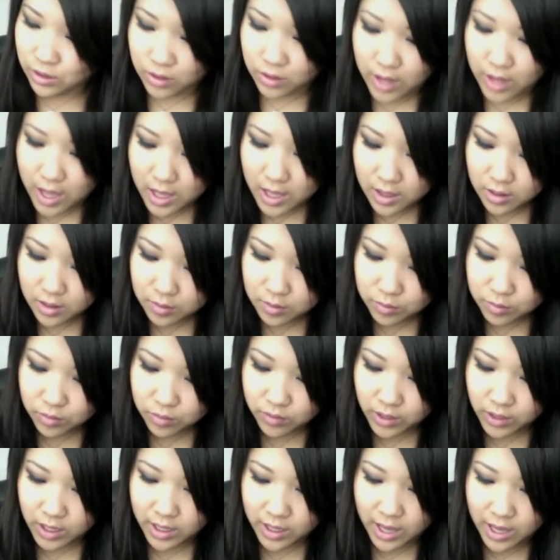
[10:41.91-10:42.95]
then,
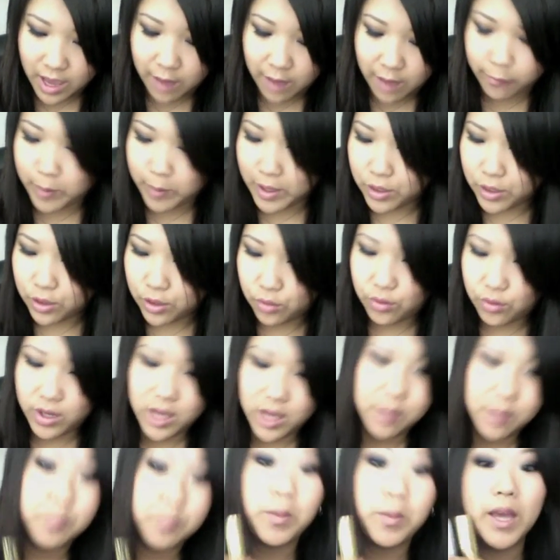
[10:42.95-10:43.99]
moving on, I have my
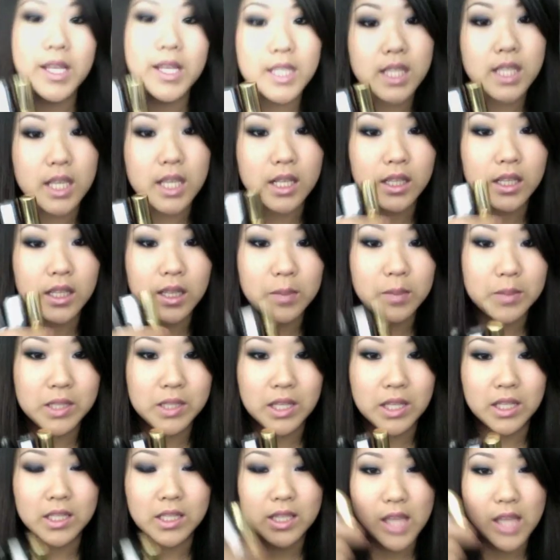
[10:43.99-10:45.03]
3 basic
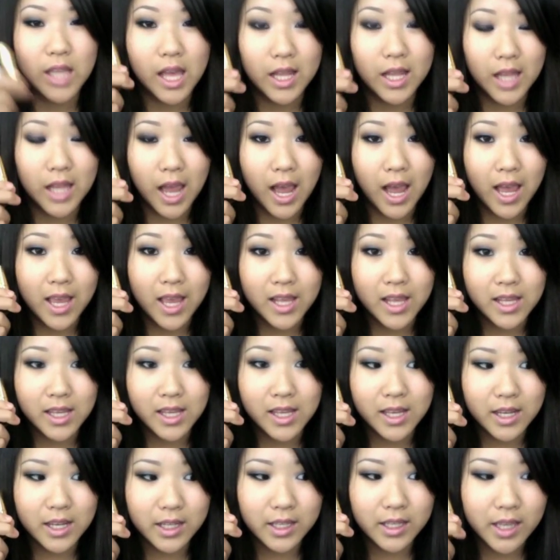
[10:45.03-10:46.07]
lipsticks that I
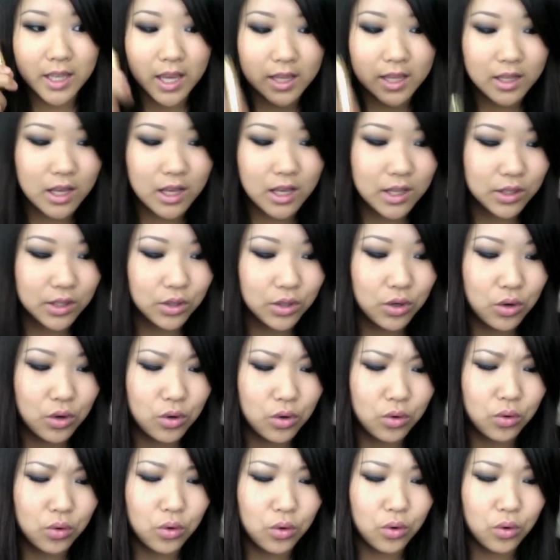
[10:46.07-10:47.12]
cannot
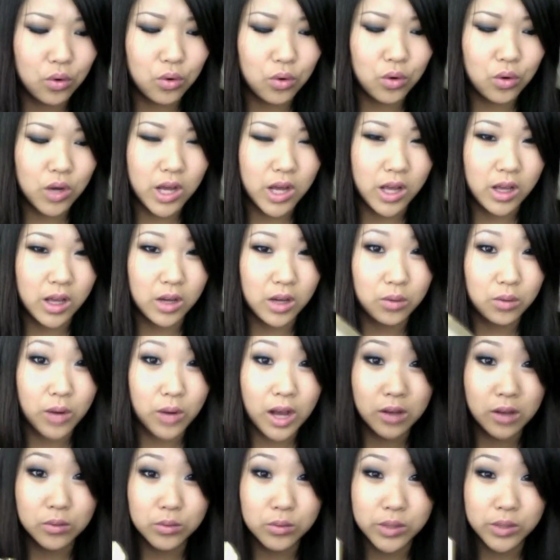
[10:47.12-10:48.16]
go
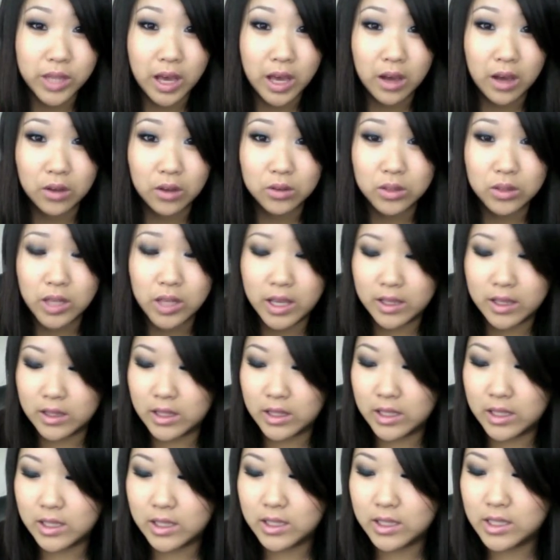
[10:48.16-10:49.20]
around without, and
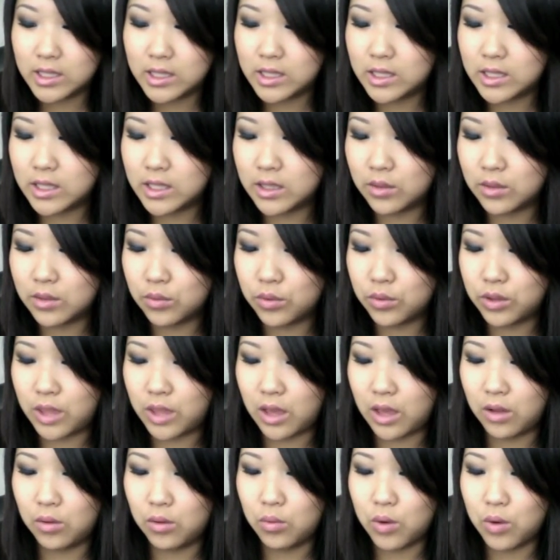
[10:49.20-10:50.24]

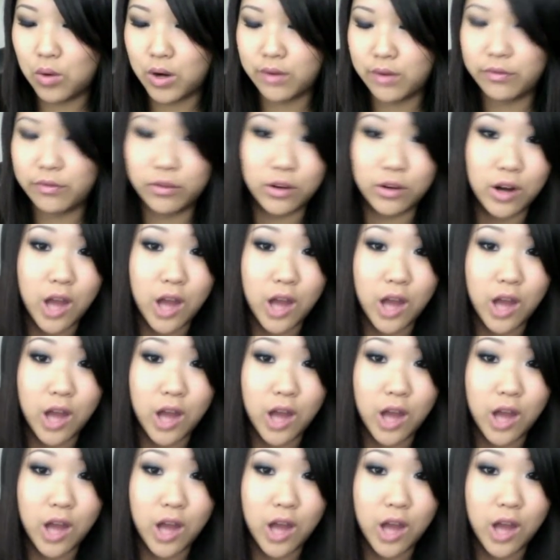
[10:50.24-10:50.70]
they'll work for